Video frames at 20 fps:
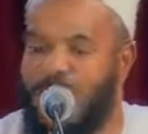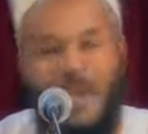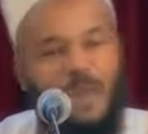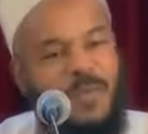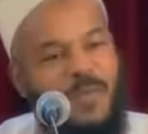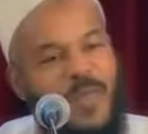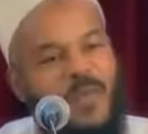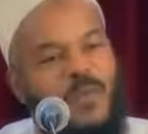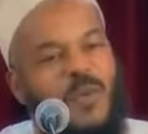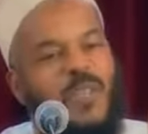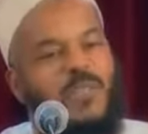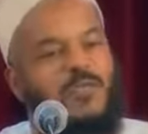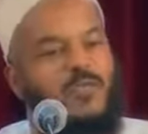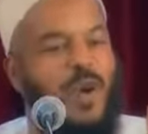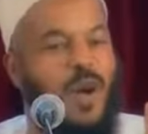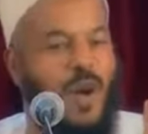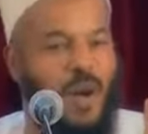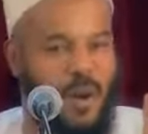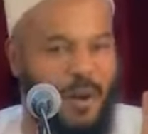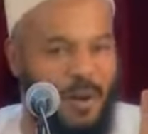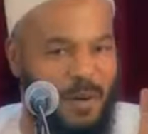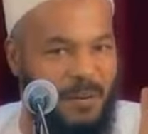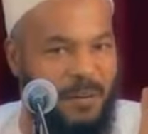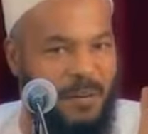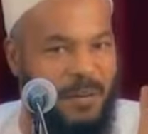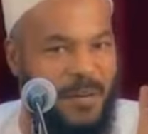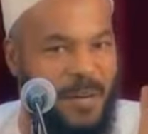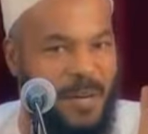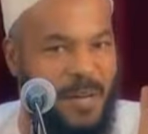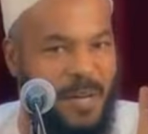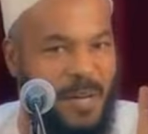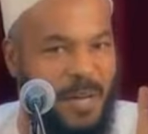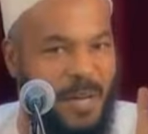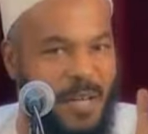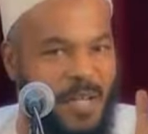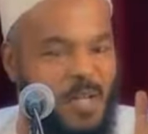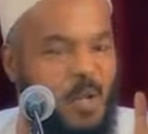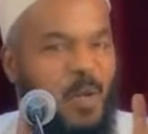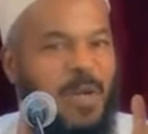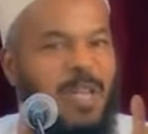Something went wrong.
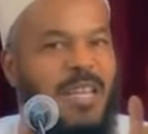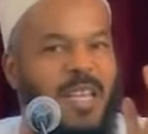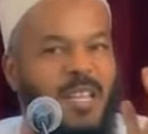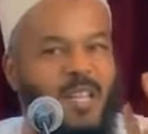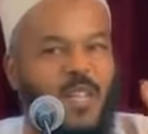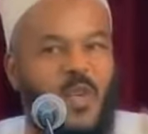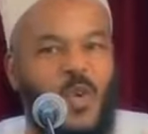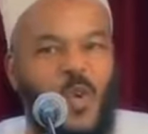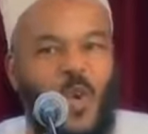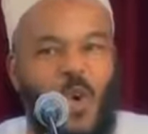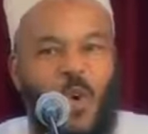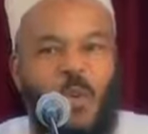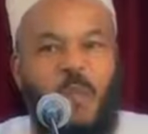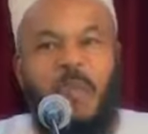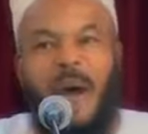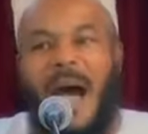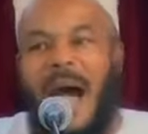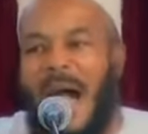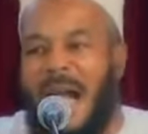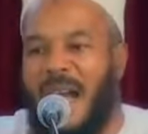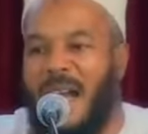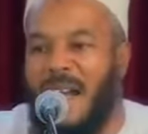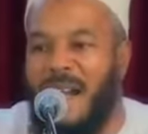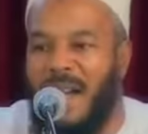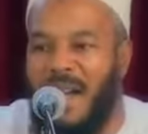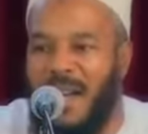So we need to go back